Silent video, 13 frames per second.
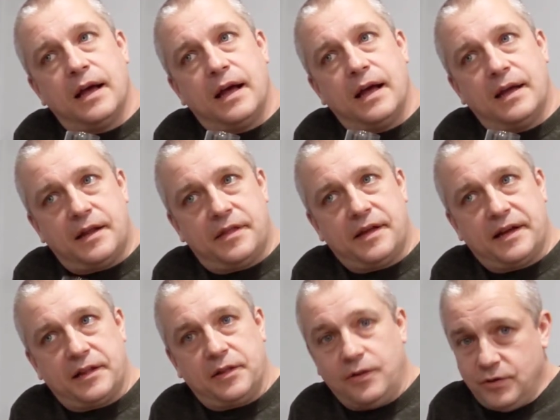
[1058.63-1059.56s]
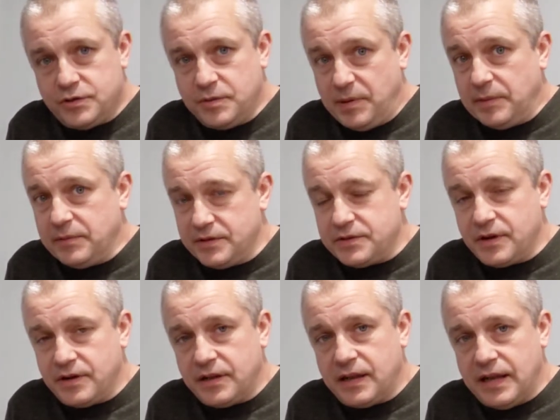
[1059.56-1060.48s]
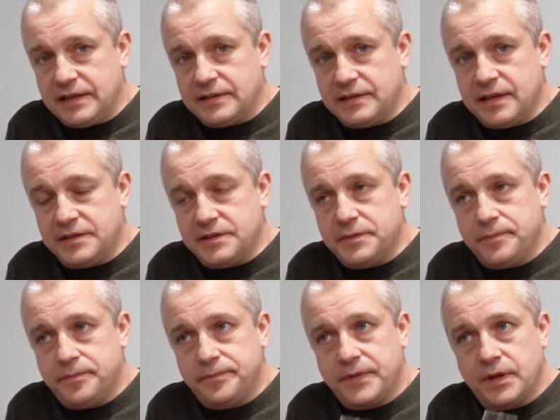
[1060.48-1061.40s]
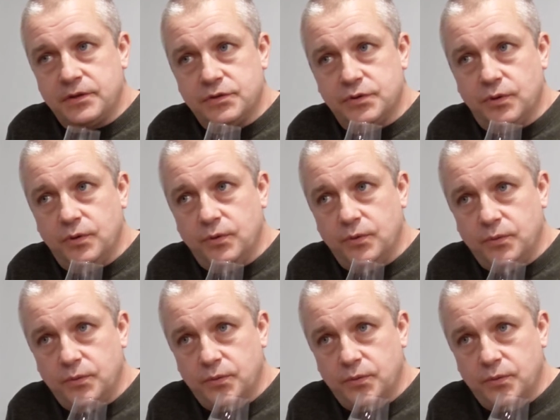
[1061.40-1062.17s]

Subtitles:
And I think lots of people will start collecting this. So